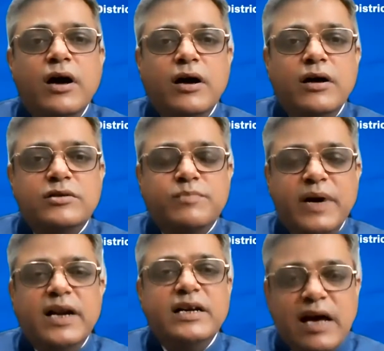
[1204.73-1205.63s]

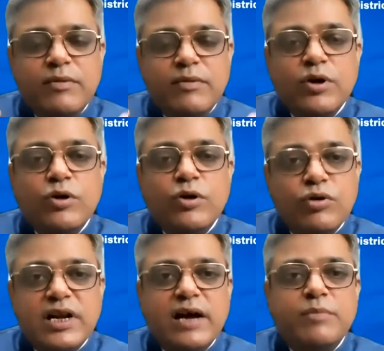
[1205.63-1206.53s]
spending time in
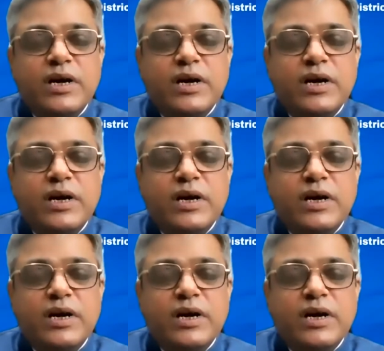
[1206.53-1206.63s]
Rotaract,